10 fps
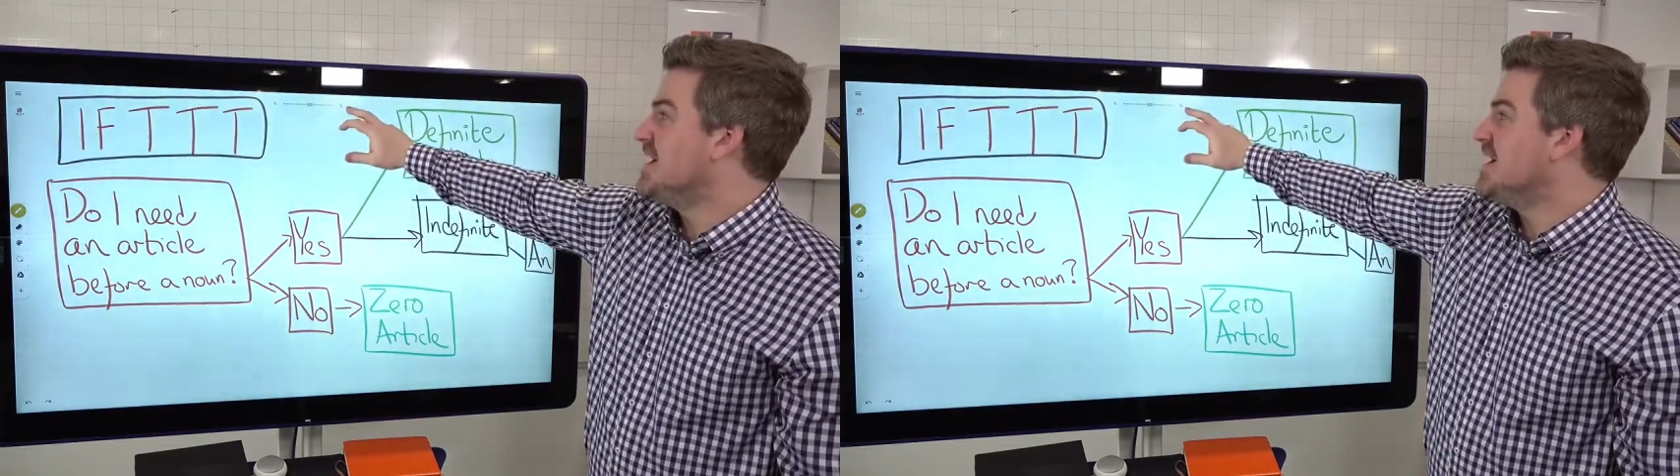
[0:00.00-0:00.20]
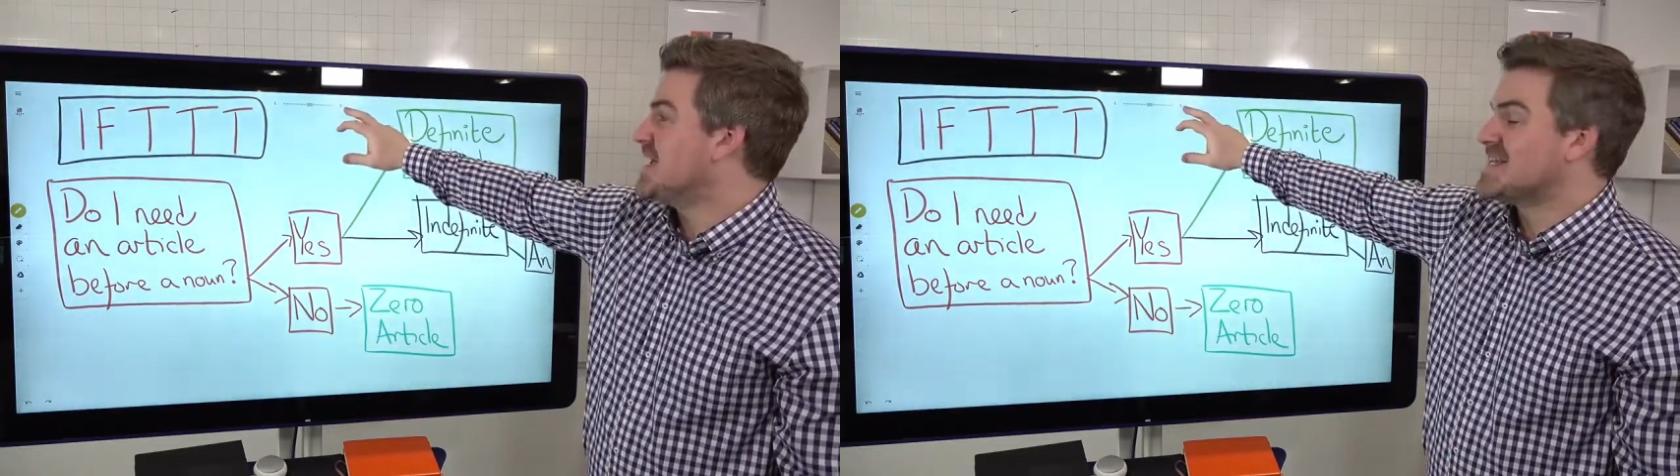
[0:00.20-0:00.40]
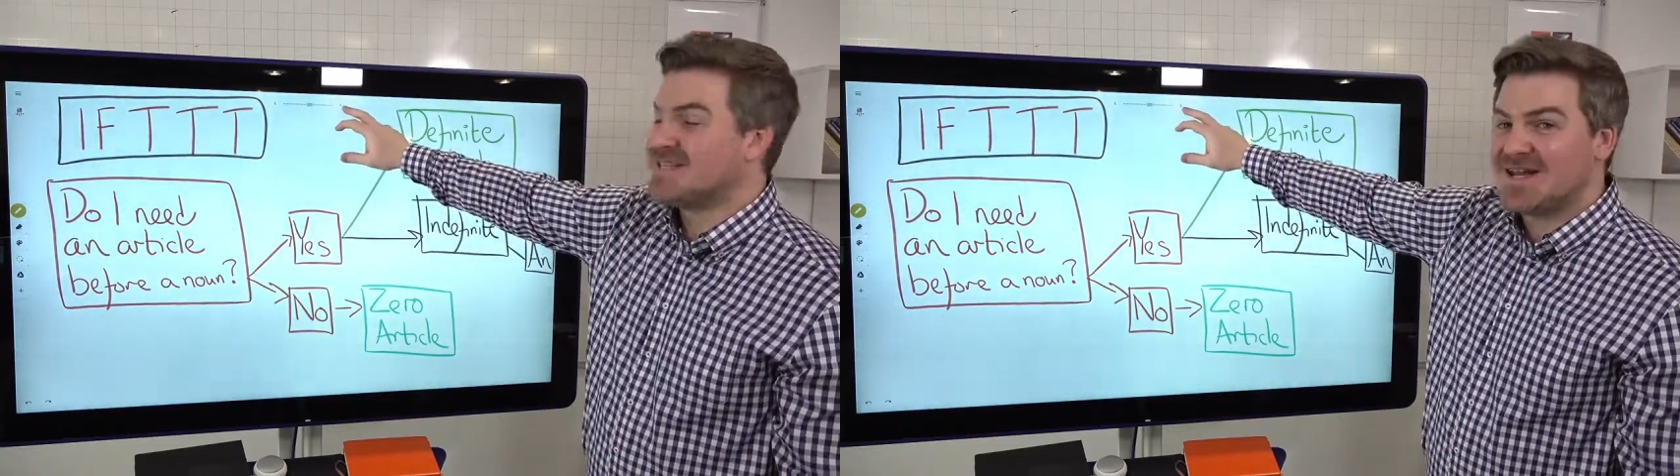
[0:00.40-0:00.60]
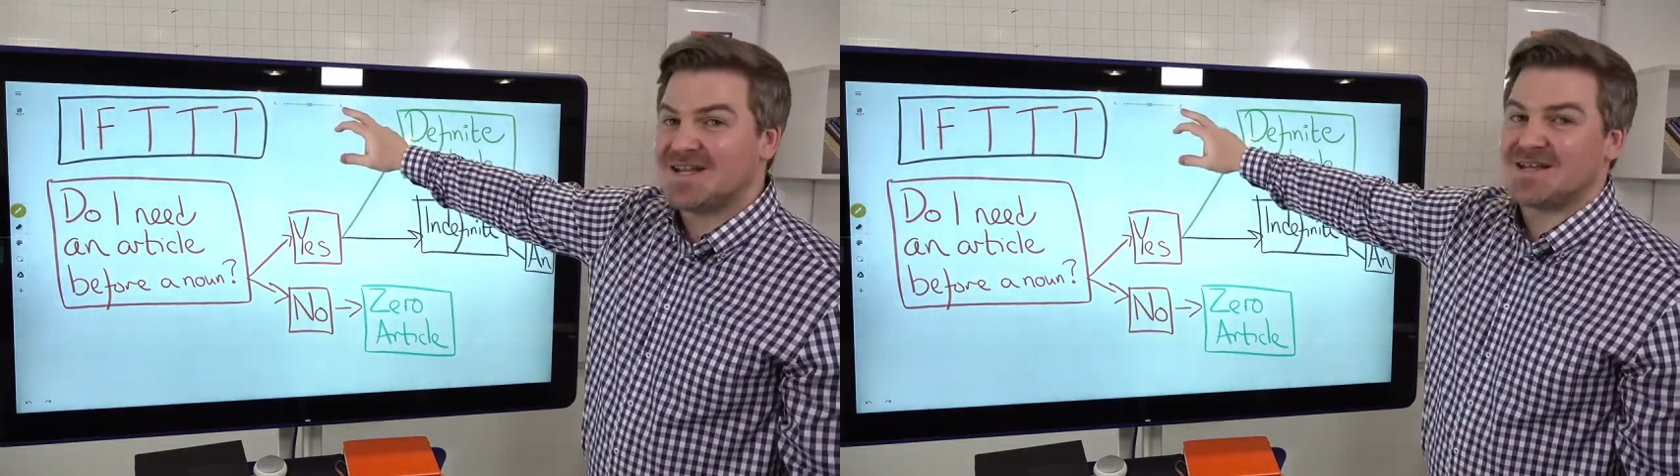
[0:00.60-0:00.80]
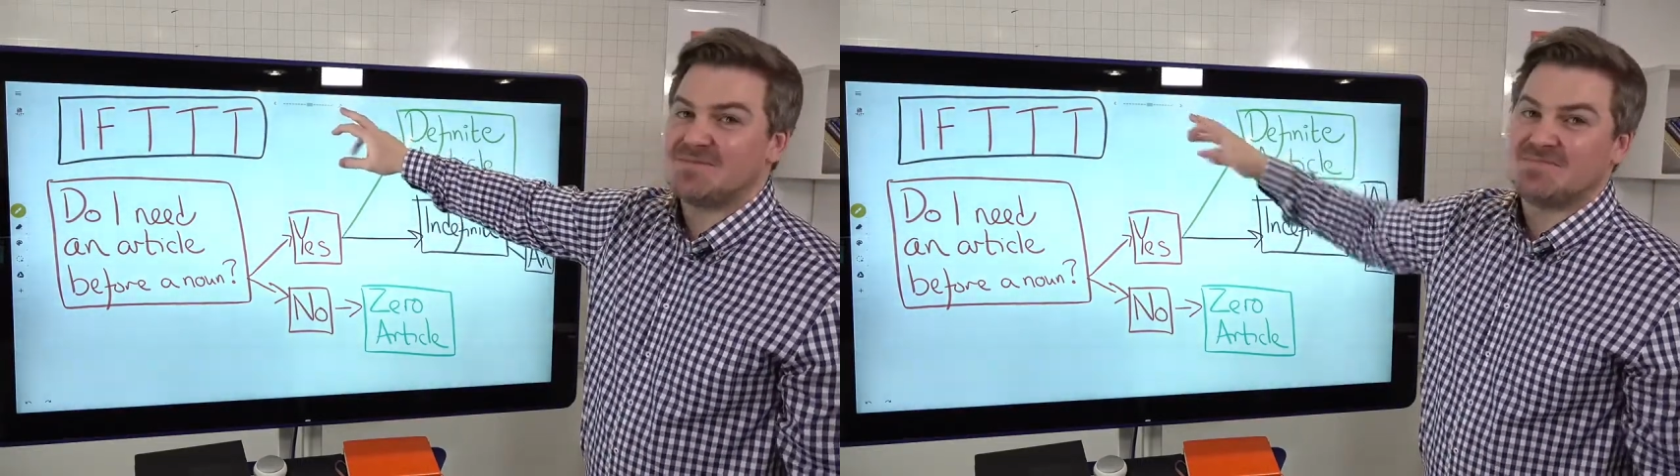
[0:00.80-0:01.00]

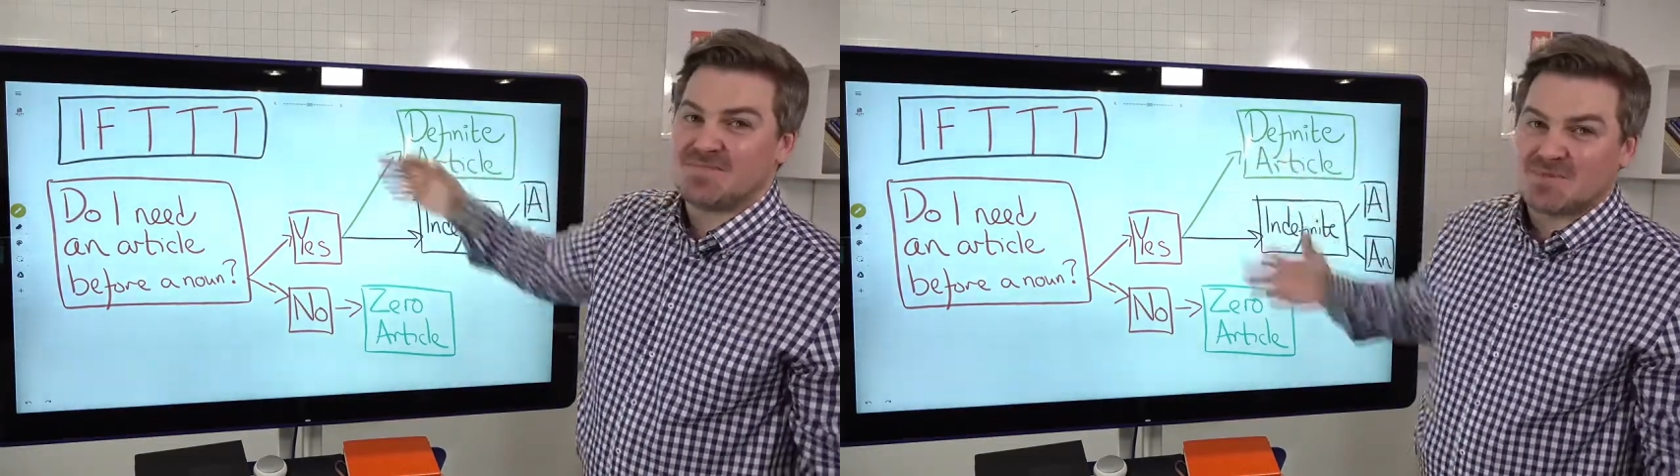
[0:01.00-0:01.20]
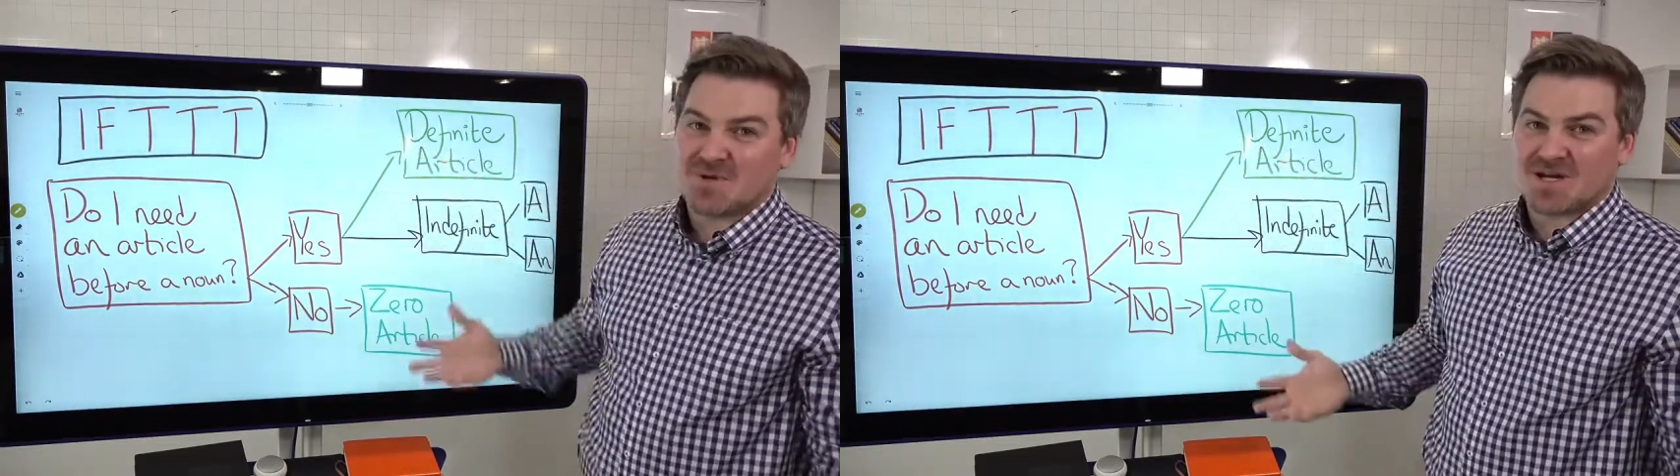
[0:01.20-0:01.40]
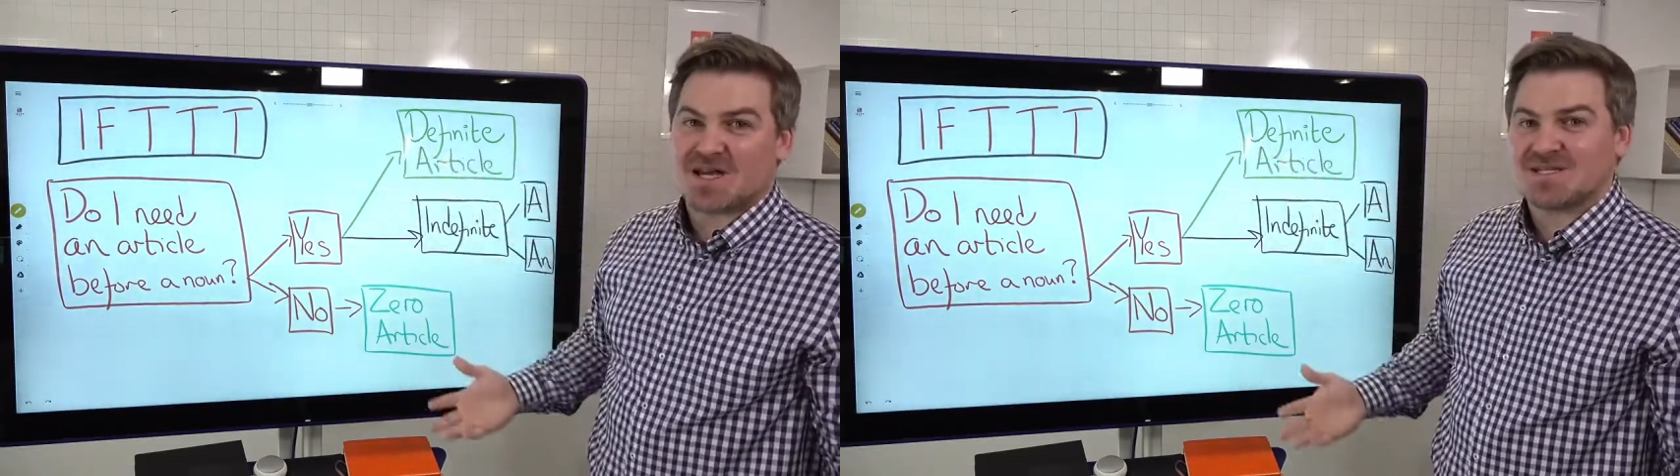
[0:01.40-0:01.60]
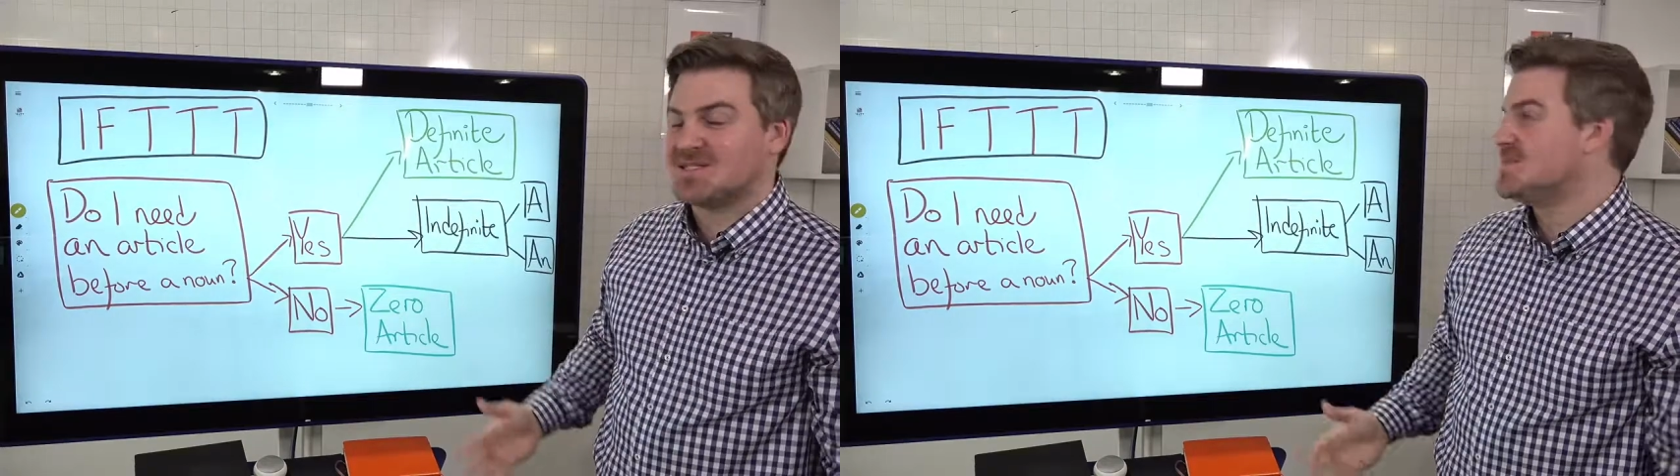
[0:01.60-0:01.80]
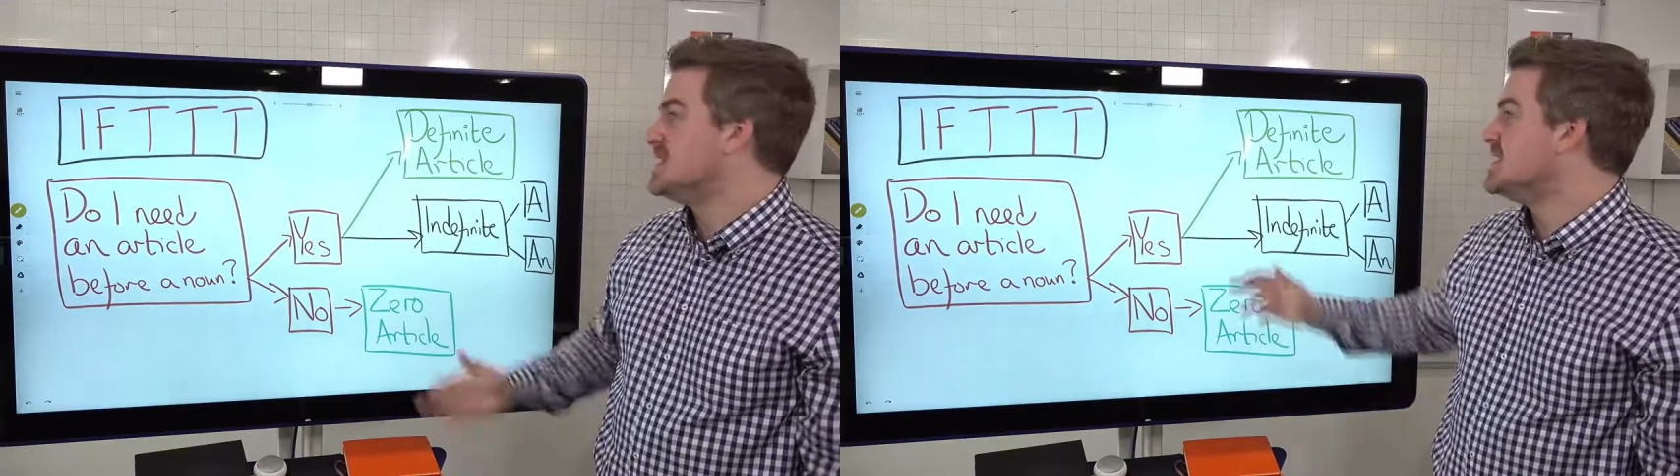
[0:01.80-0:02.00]
exciting, but it has to
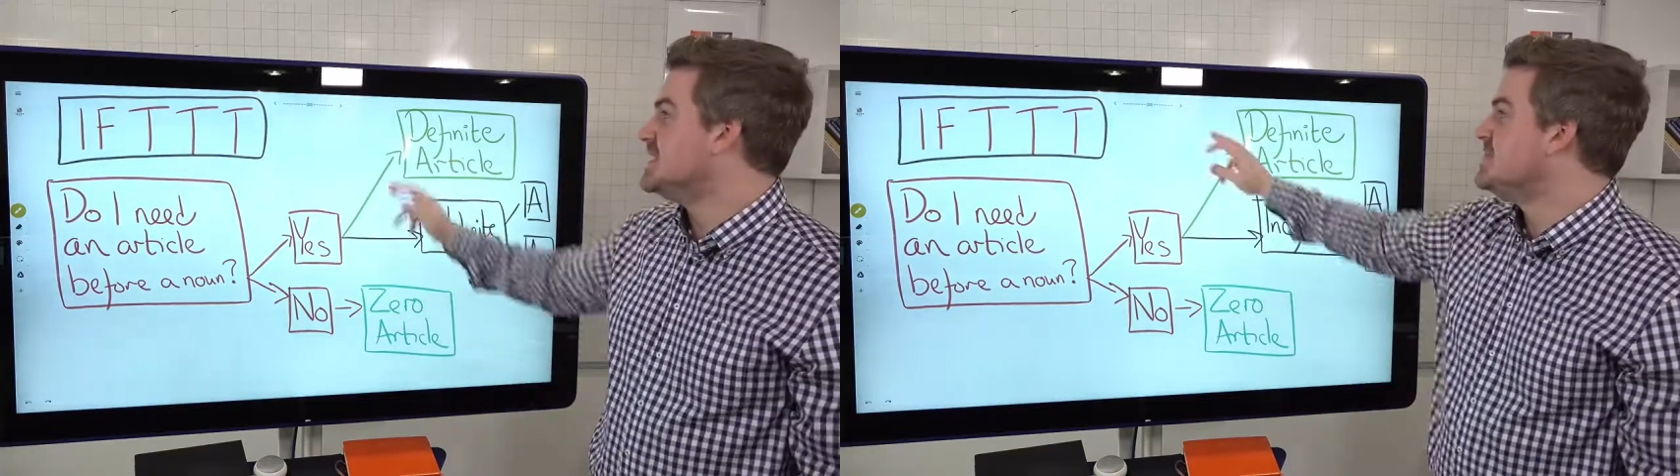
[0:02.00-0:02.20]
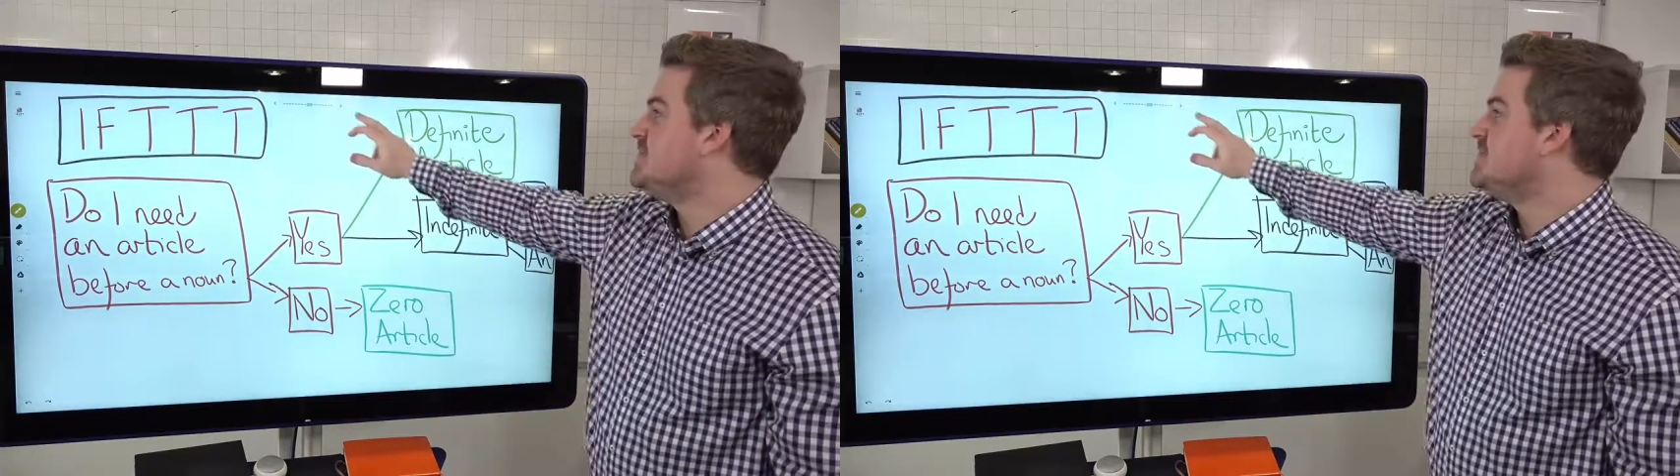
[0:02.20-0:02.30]
be done.